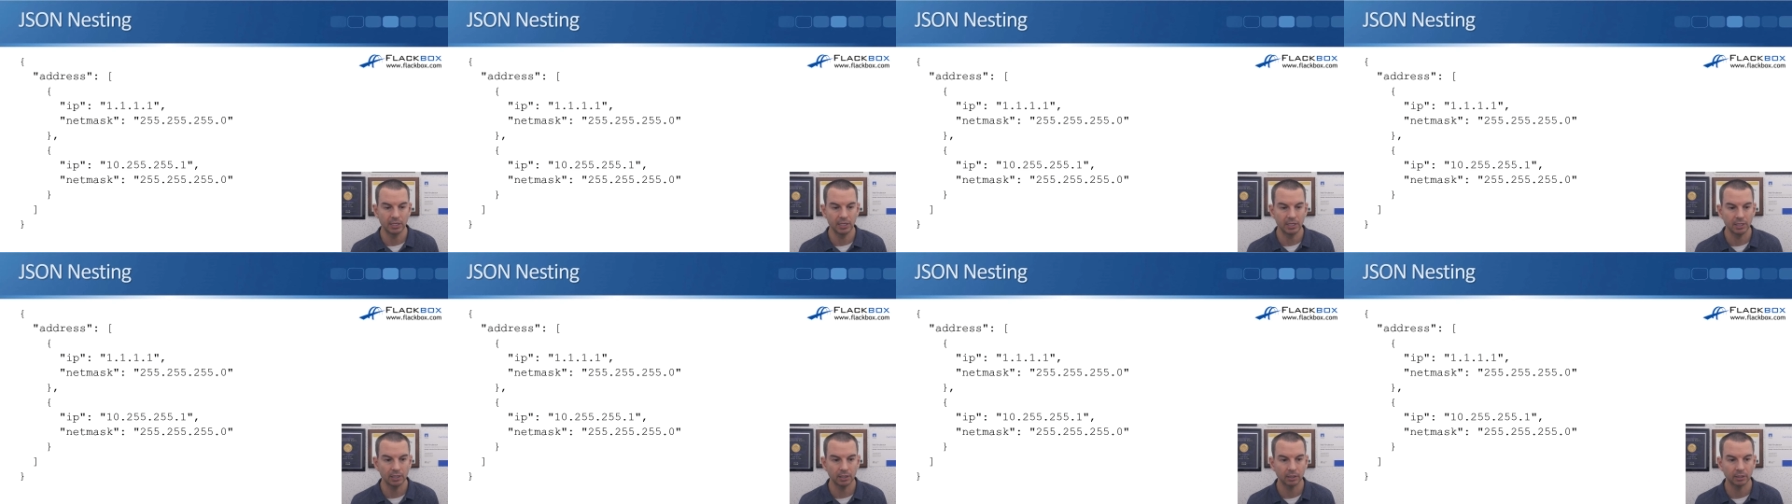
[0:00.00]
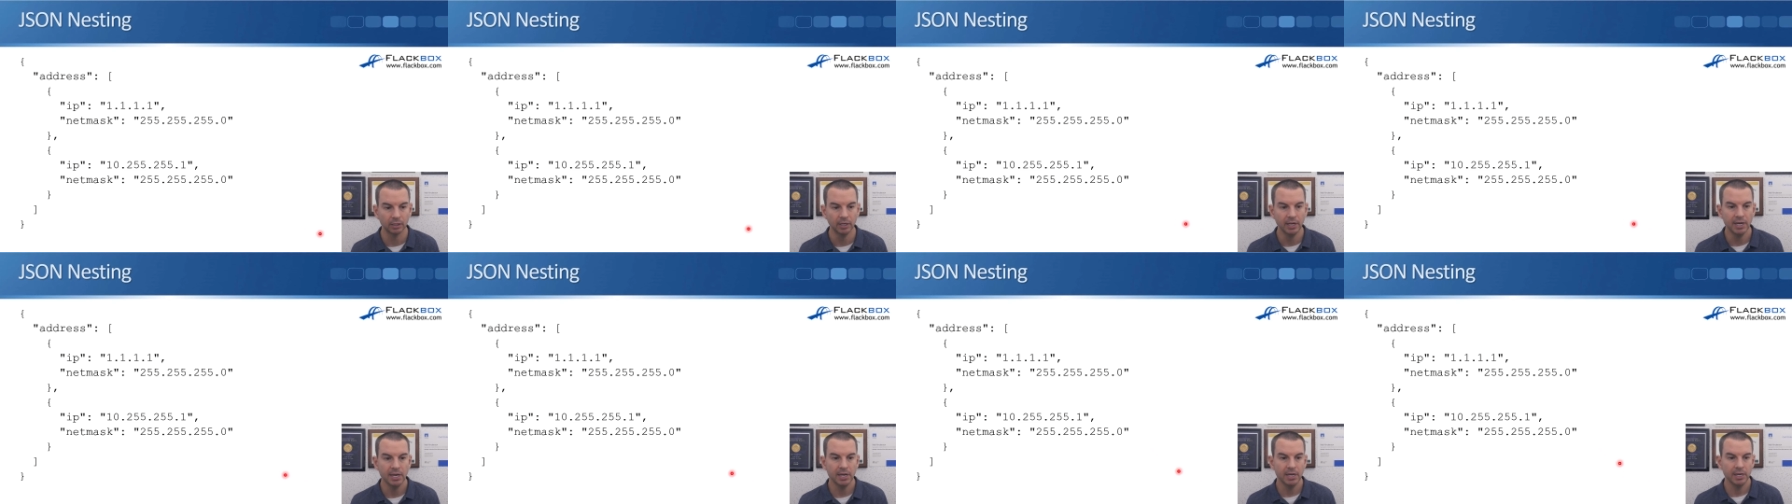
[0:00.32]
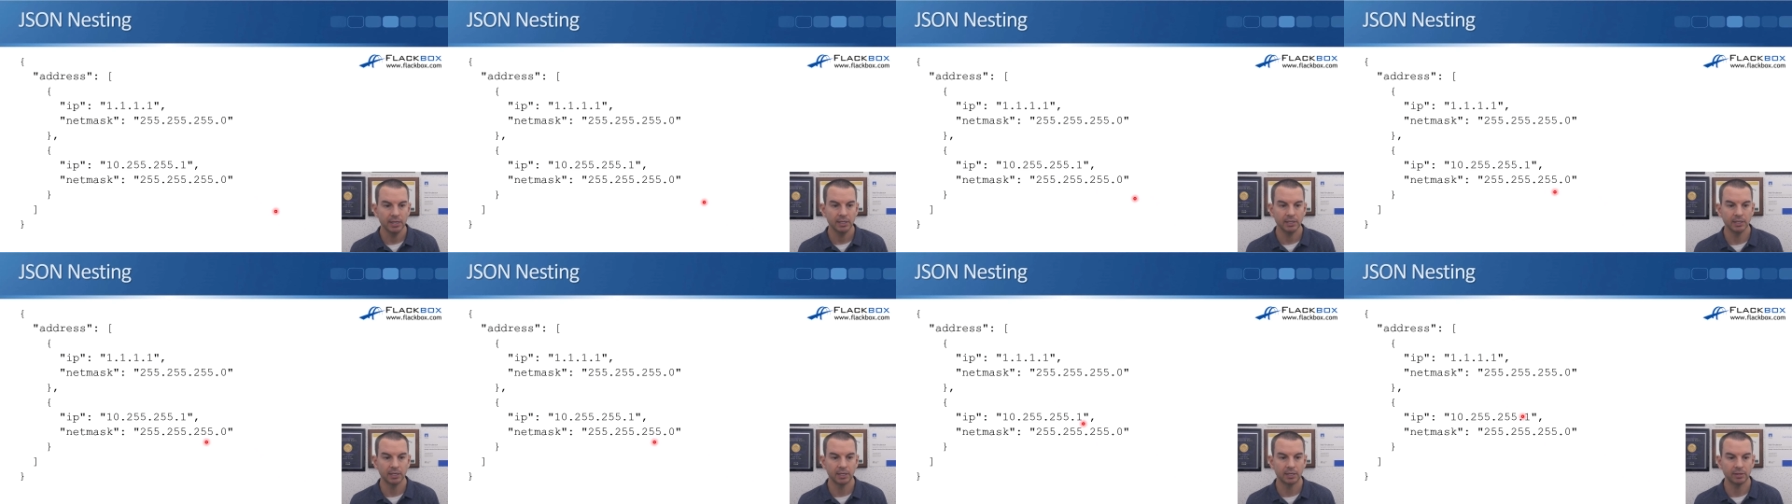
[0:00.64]
here.
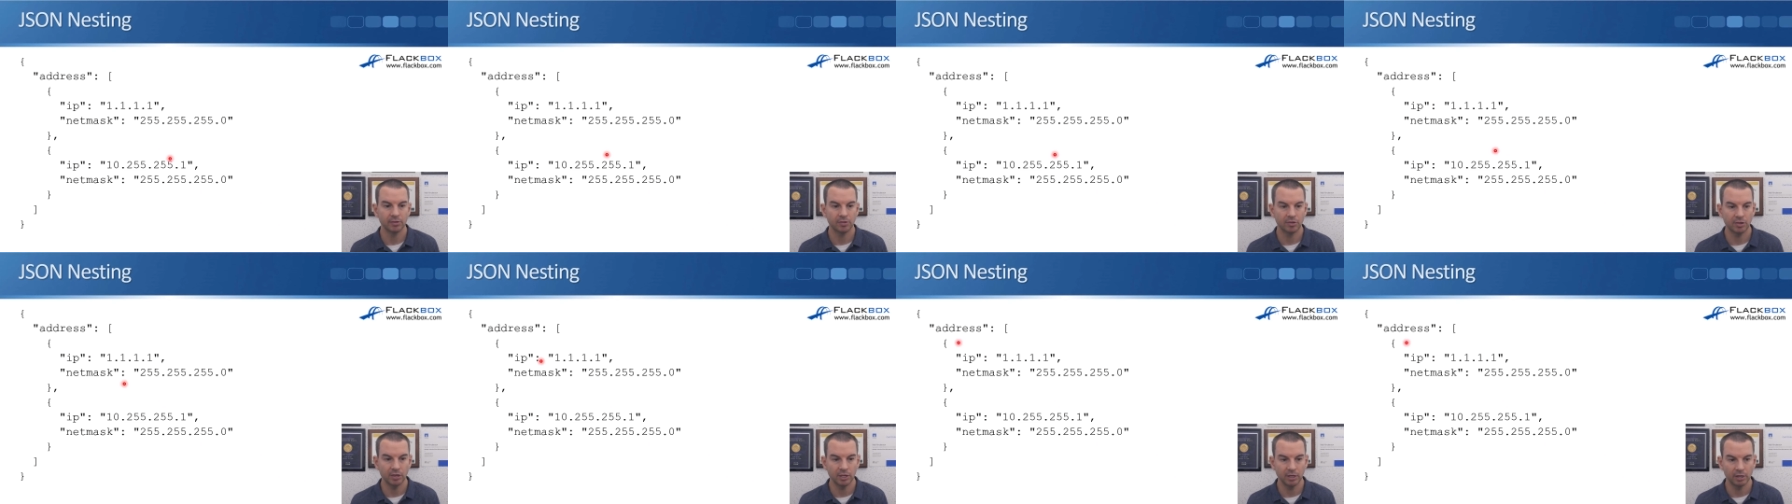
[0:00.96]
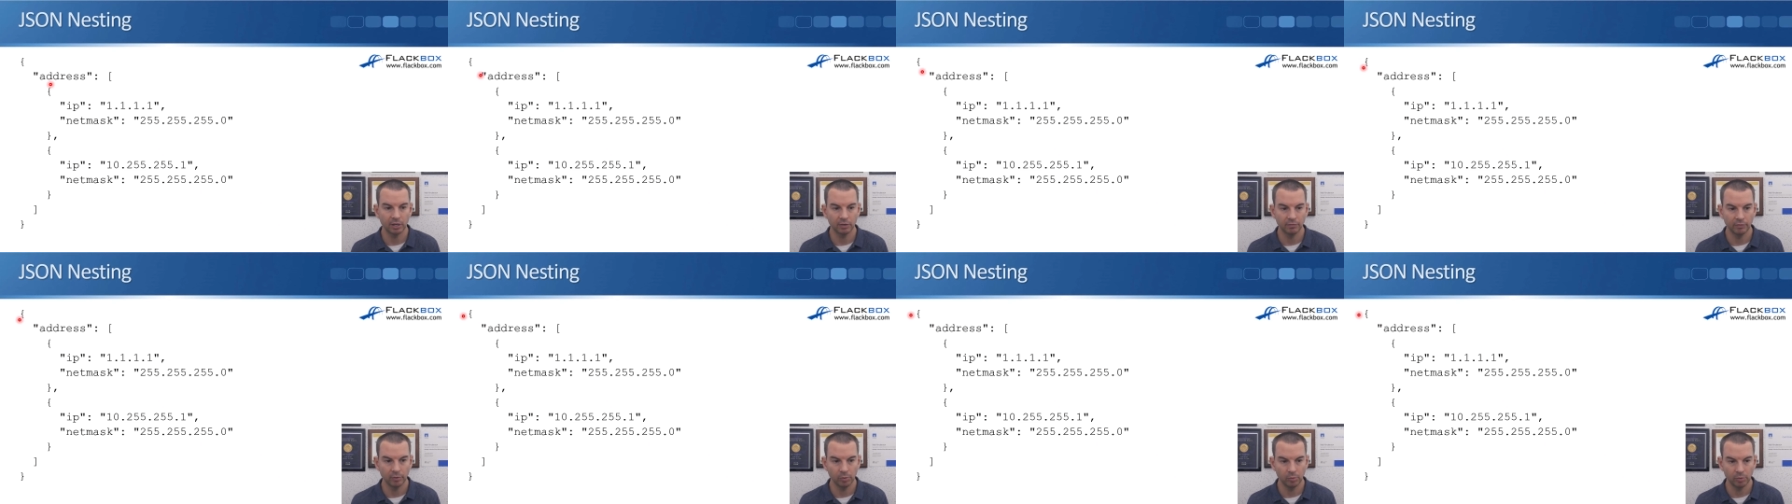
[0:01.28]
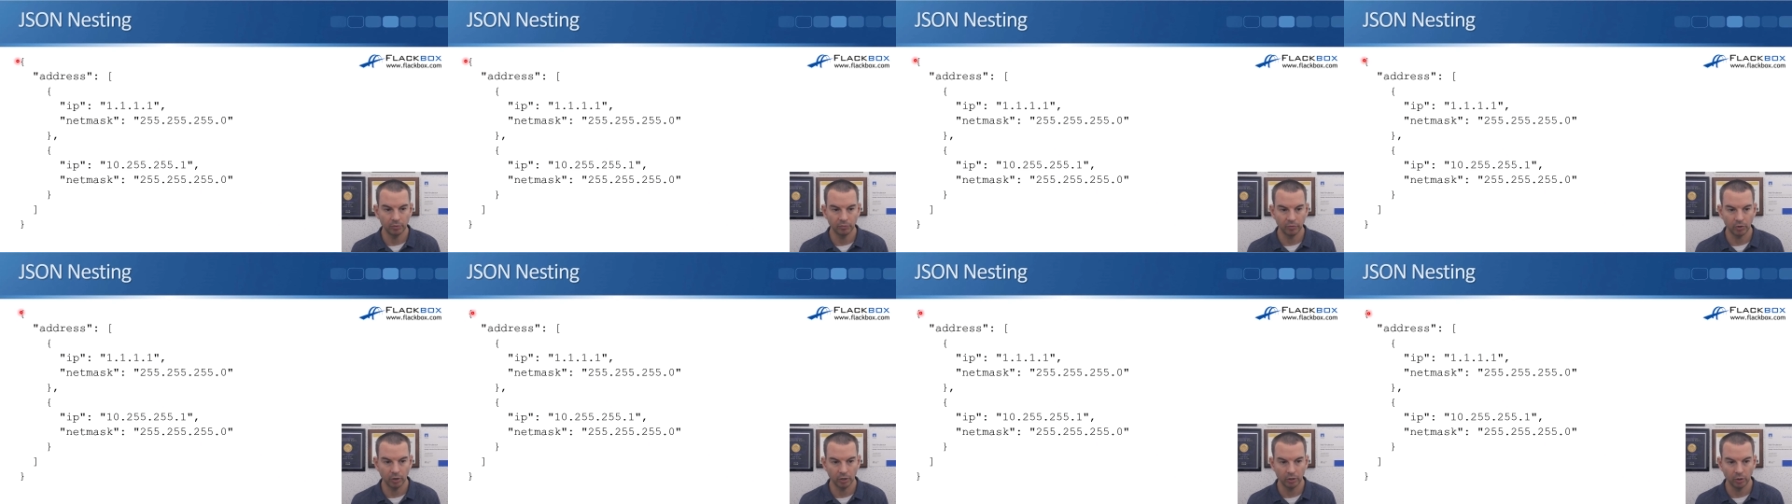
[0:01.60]
You can see here that
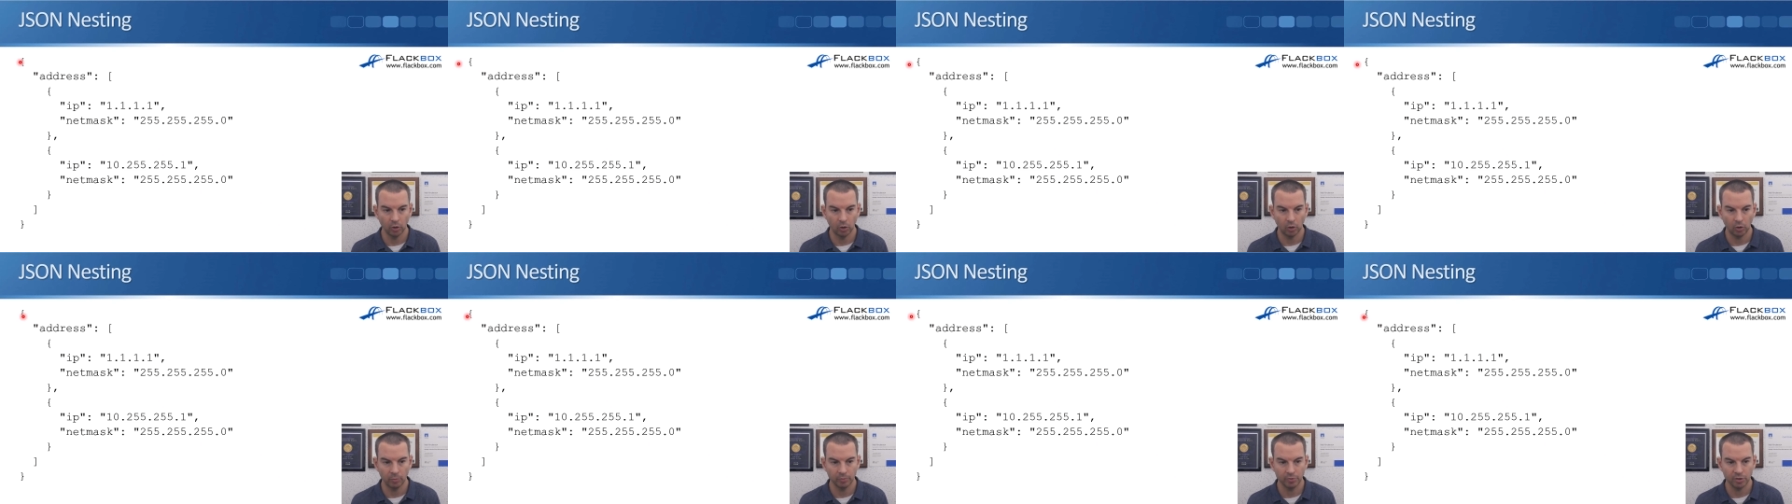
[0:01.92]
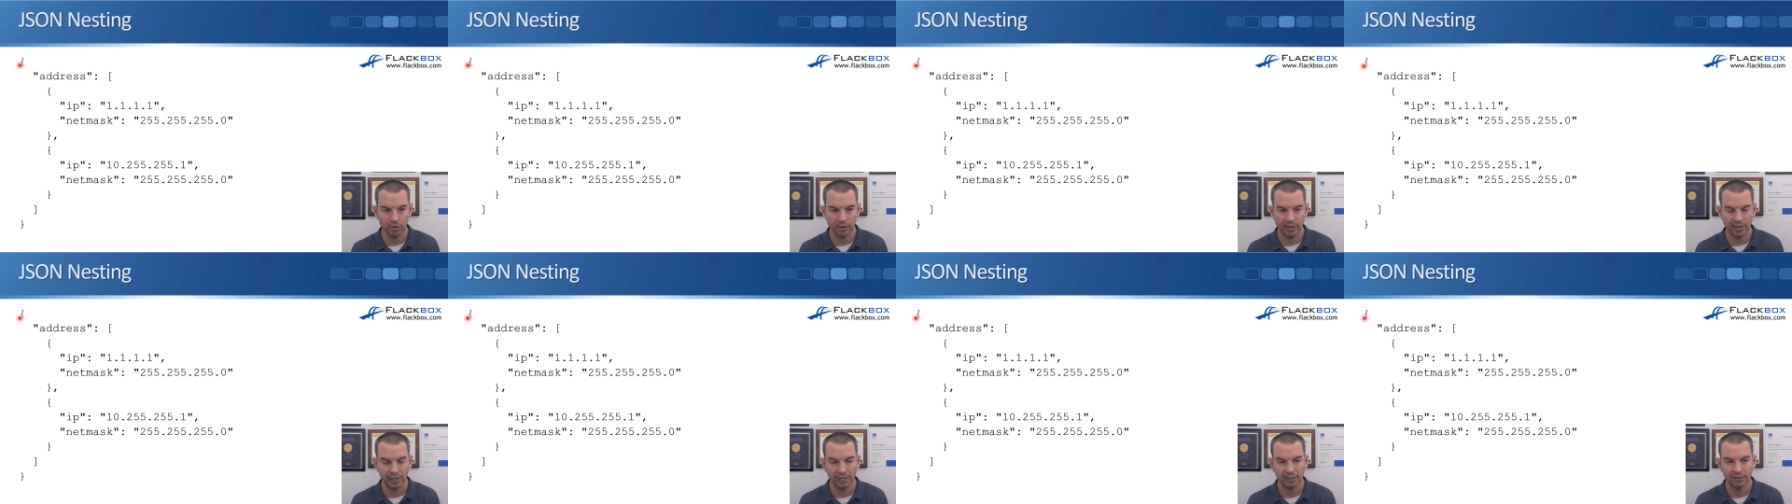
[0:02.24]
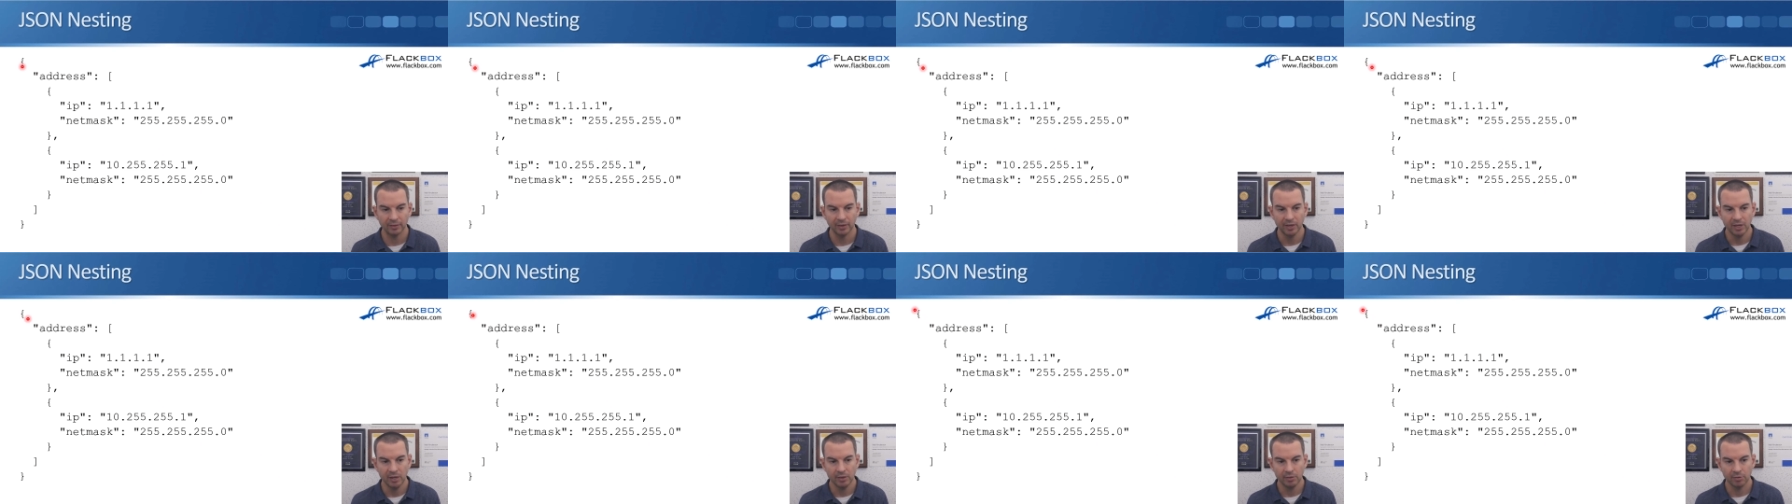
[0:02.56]
we've got an
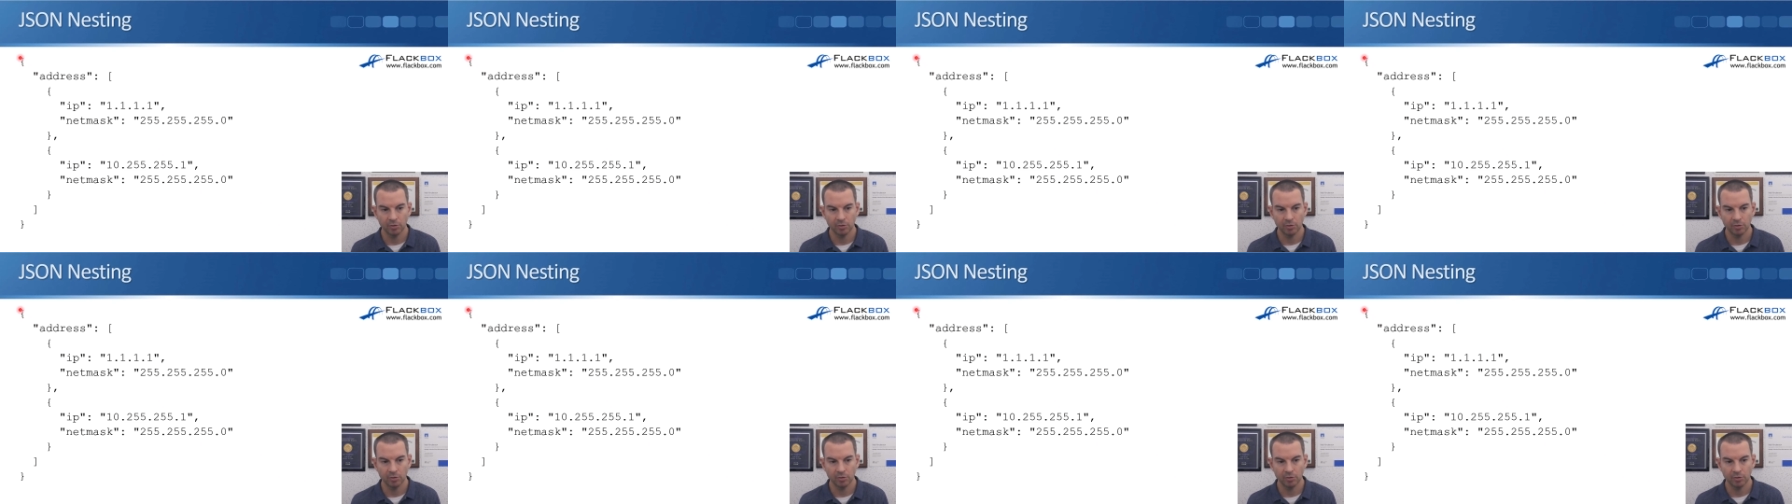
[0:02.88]
object.